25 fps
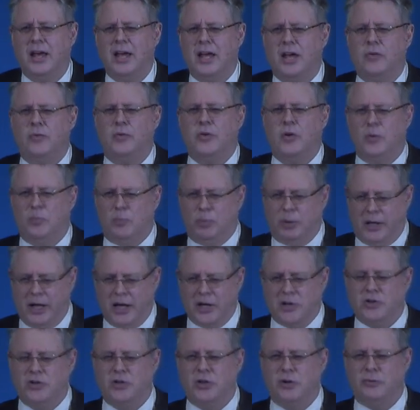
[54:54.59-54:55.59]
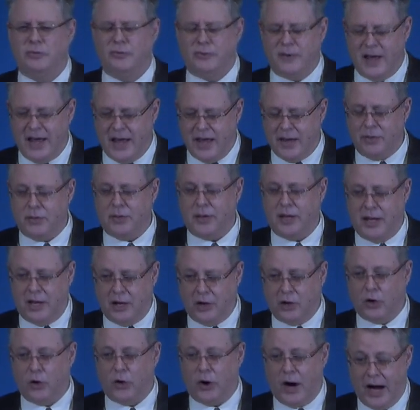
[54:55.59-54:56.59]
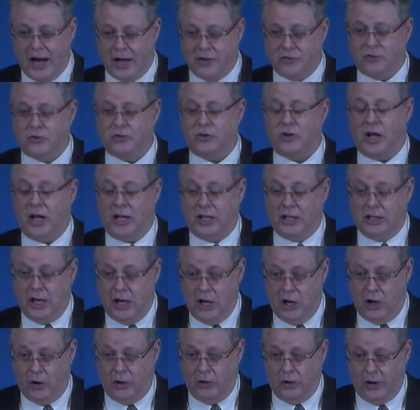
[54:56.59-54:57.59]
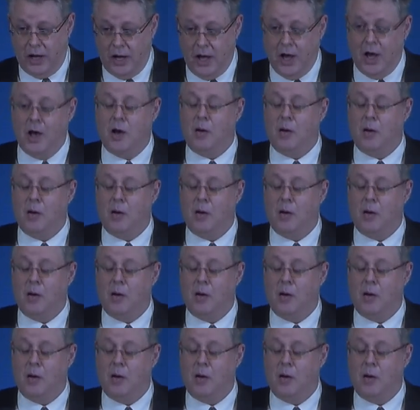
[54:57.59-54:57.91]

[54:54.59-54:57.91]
if you placed your faith in Christ alone.